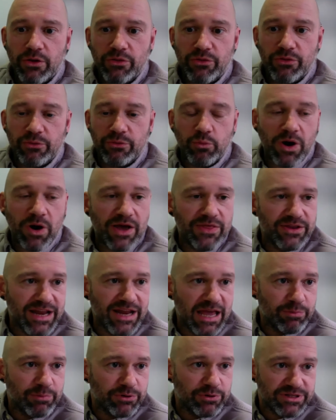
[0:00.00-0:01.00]
The way the
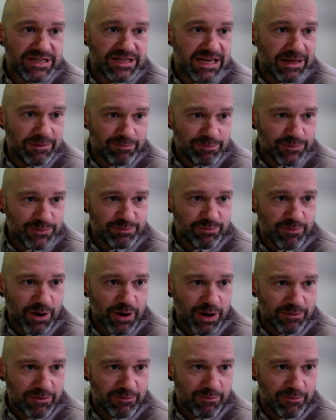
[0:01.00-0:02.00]
neighbourhood teams
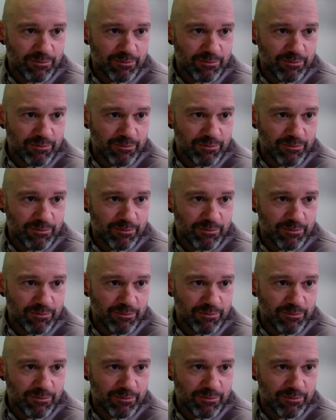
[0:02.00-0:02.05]
might